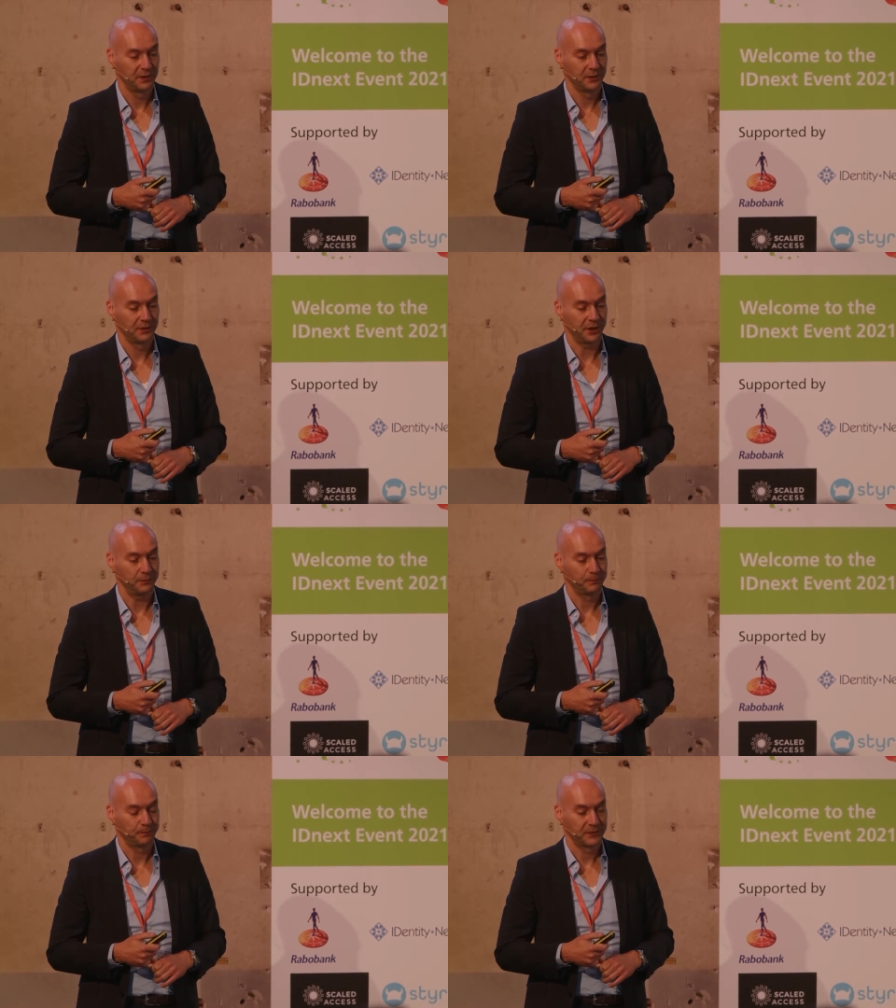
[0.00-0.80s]
Okay,
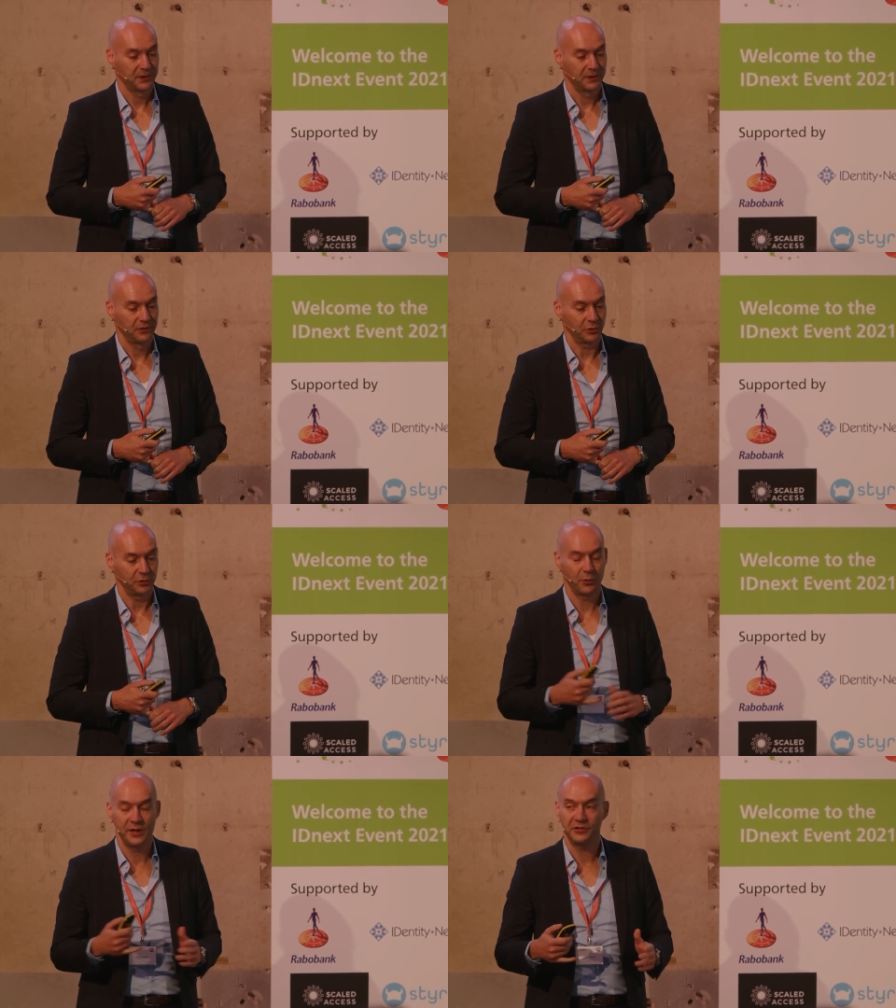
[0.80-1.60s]
so no
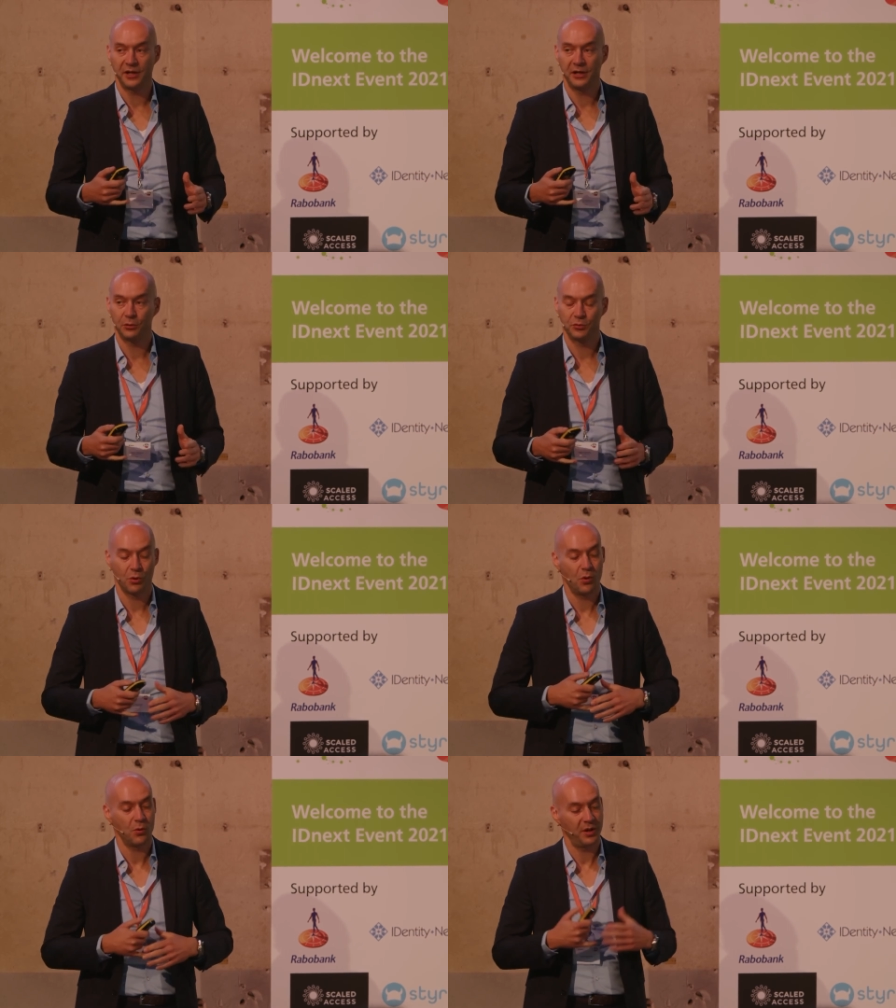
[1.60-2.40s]
insight and
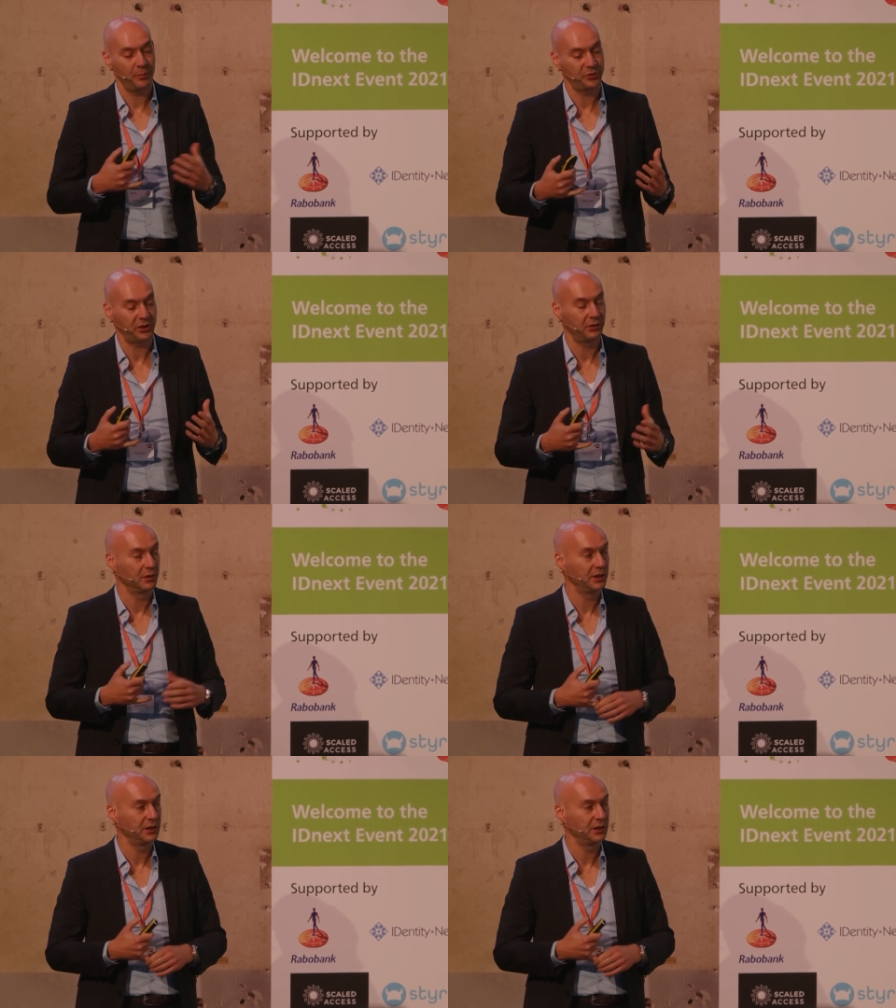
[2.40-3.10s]
control, and particularly